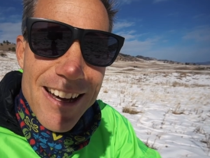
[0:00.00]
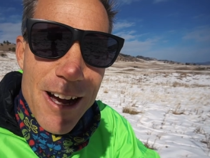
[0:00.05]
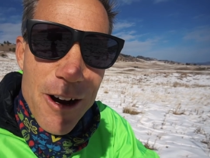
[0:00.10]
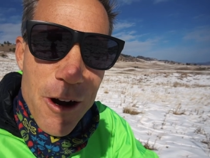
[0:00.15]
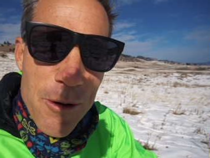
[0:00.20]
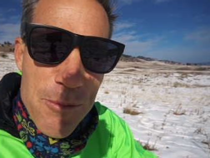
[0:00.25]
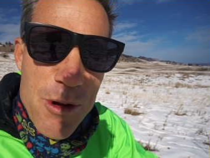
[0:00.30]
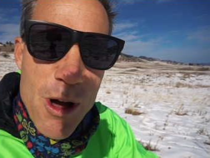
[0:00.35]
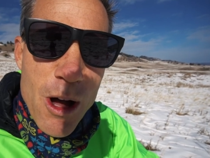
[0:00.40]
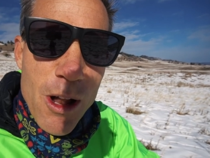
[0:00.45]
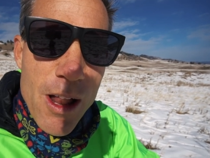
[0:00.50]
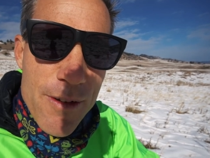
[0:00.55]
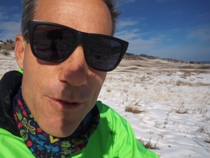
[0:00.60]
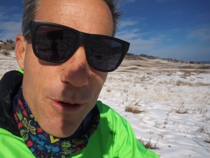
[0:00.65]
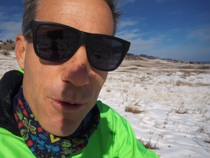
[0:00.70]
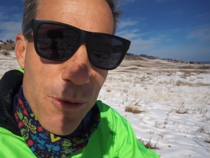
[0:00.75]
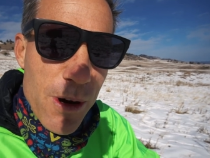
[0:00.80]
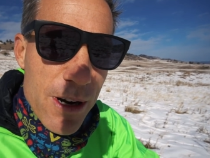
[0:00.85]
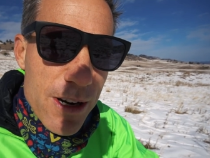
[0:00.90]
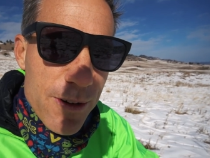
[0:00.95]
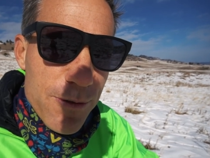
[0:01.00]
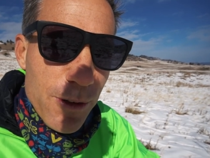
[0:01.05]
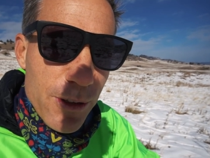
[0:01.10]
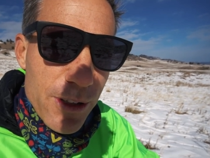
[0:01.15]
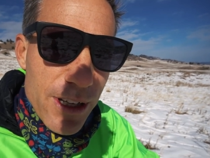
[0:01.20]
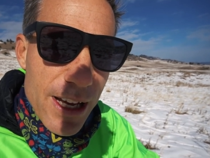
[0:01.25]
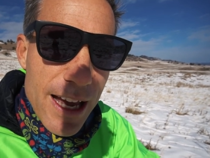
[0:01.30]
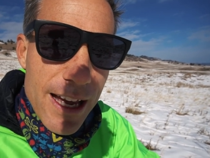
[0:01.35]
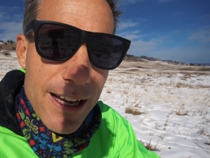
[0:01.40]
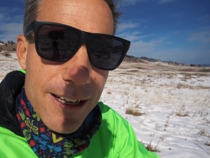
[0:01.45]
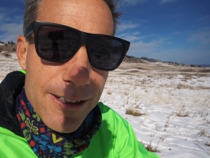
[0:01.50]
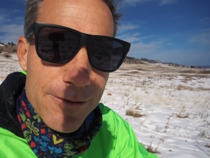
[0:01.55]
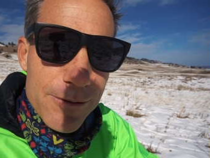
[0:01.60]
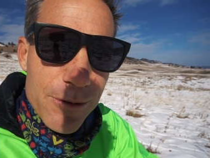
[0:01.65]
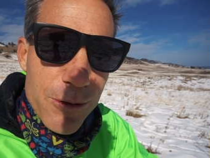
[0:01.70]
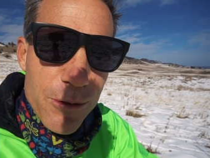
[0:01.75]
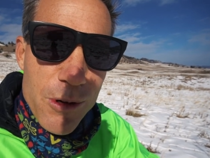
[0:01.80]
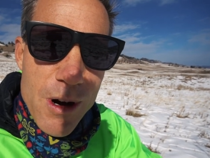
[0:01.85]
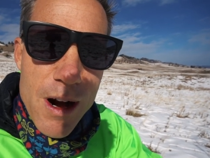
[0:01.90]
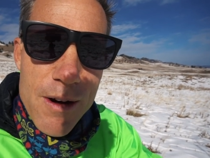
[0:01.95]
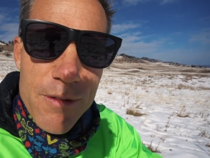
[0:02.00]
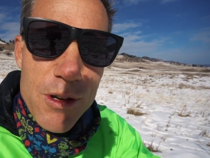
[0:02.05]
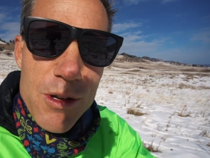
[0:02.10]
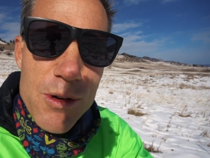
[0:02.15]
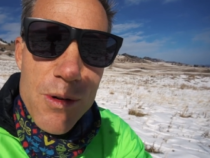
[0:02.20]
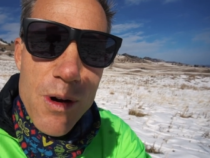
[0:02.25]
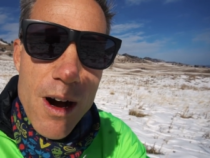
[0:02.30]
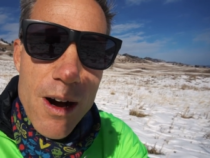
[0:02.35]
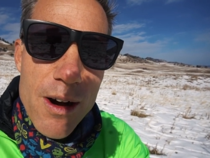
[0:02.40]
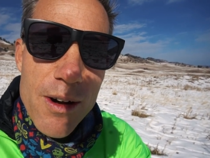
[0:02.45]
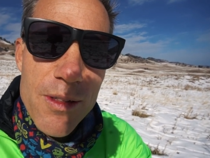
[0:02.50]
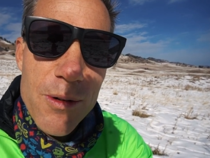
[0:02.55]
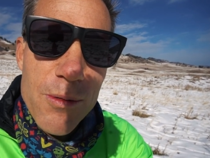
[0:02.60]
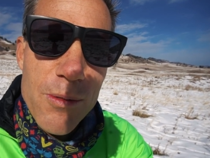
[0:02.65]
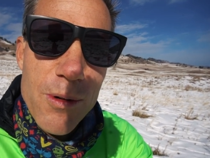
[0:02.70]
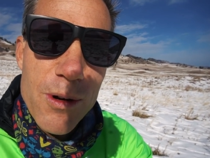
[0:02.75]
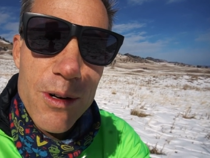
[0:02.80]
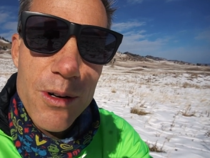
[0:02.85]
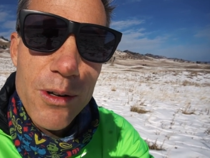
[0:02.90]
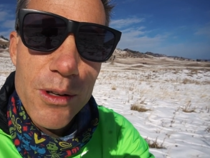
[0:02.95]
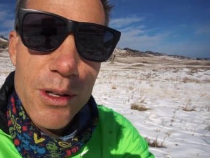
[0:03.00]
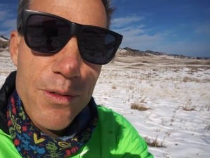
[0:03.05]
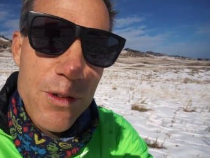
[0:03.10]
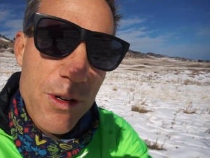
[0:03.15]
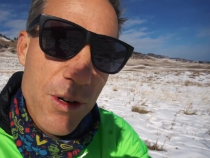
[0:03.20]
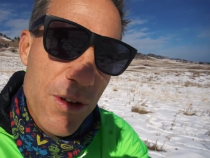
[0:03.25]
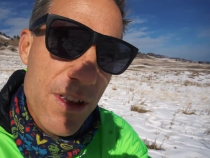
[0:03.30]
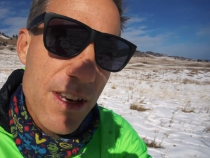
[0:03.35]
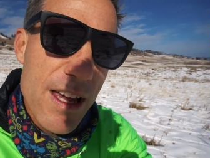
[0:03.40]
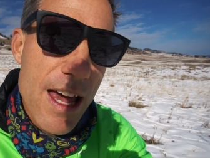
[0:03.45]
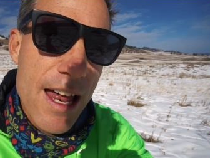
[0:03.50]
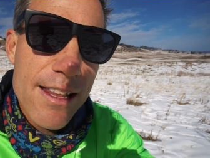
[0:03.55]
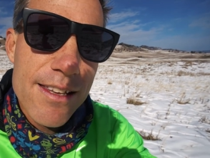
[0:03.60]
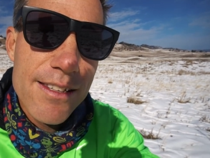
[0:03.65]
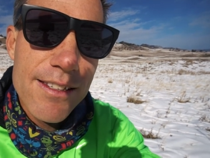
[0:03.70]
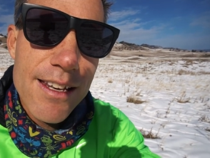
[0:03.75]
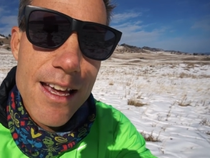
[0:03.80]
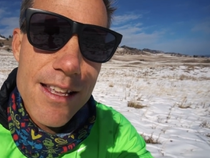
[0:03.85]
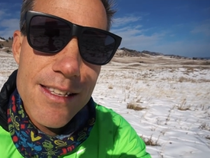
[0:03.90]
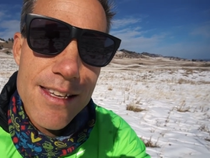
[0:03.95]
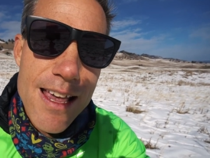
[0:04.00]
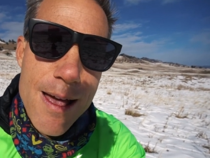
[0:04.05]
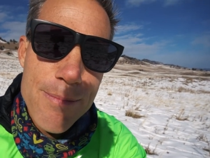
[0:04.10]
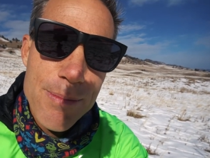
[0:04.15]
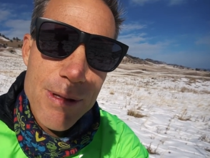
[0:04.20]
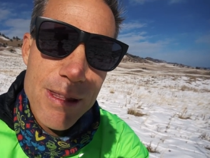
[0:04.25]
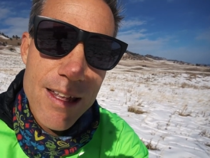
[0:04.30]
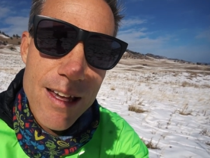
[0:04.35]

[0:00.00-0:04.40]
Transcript: I hope you all have a wonderful day wherever you are in the world if you're in the United States happy